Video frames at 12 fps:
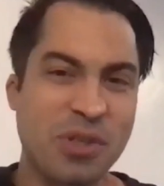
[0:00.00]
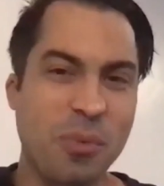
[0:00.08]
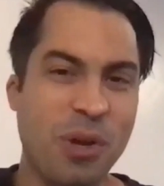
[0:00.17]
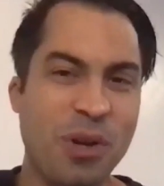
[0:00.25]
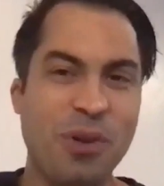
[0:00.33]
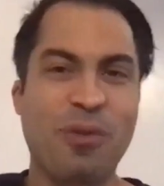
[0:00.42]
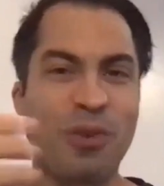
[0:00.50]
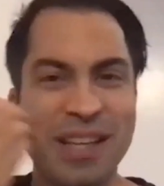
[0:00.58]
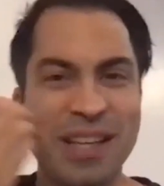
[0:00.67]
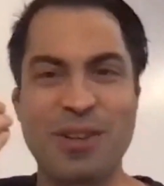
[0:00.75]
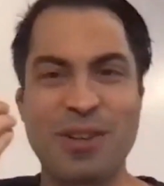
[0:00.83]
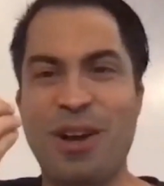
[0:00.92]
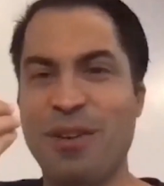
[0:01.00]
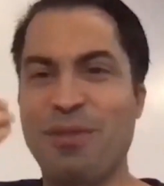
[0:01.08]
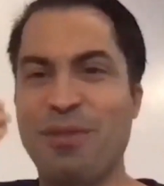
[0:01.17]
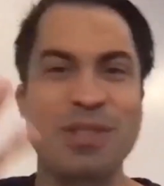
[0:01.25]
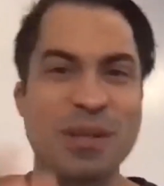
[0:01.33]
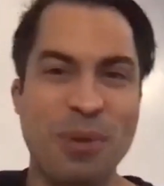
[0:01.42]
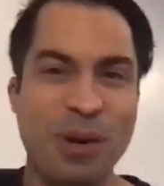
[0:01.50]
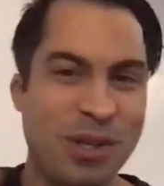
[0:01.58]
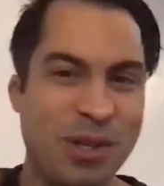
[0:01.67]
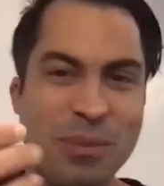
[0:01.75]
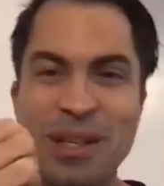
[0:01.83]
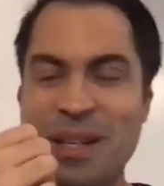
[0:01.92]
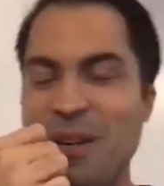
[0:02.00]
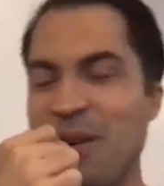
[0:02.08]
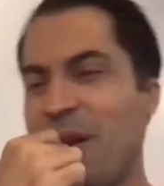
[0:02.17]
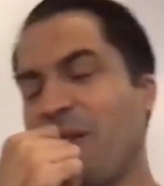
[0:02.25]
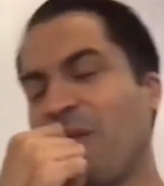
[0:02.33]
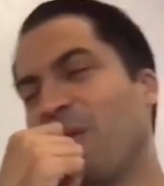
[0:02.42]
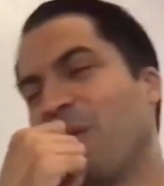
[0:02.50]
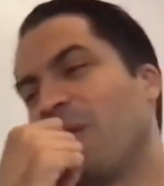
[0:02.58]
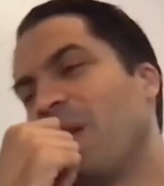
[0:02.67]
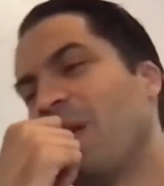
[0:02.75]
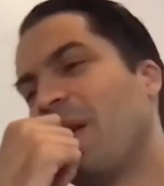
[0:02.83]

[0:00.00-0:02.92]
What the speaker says: Wonderful, eat our dog food, see Mark Cuban eat our dog food,